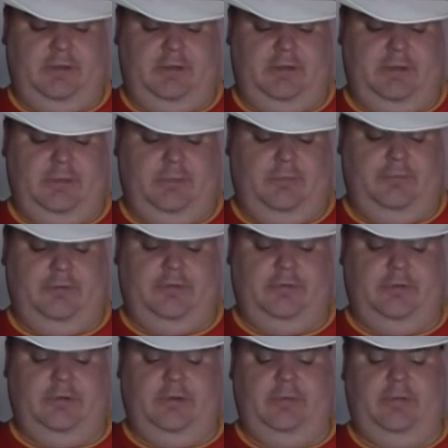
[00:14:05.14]
at the old
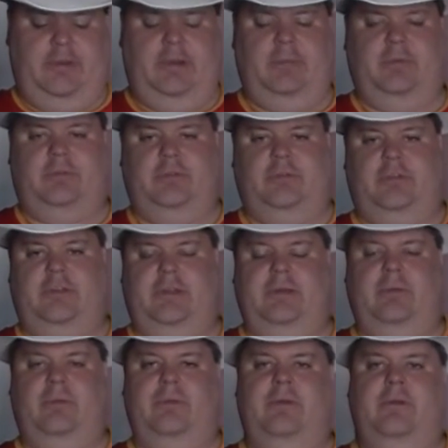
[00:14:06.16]
Victoria Arena, which was the
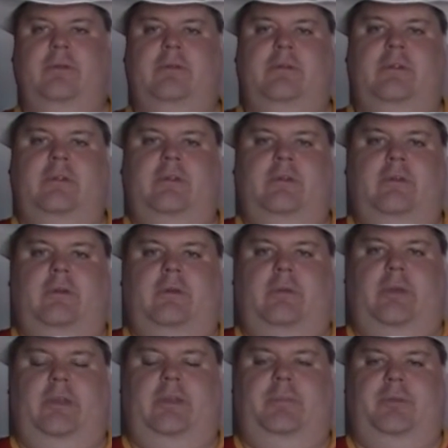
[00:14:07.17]
old
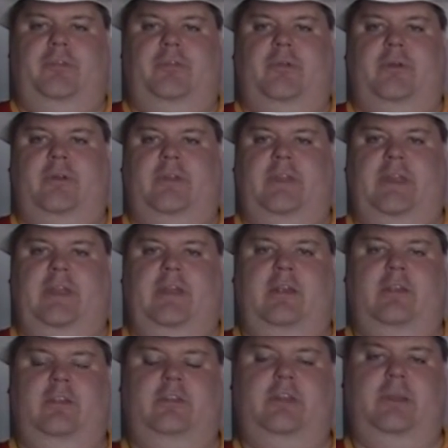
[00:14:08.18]
arena before the
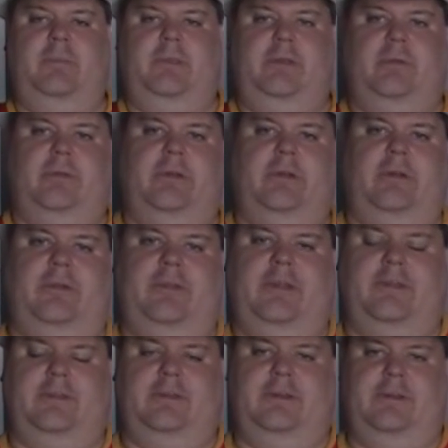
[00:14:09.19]
Stampede Corral
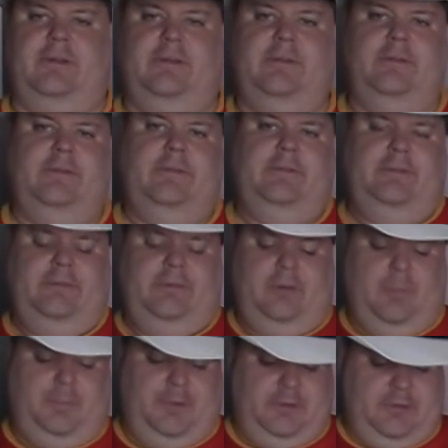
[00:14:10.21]
that
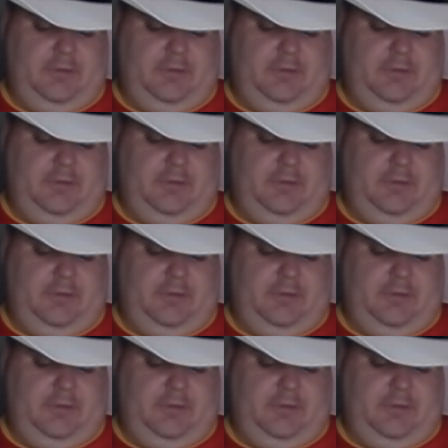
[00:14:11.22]
opened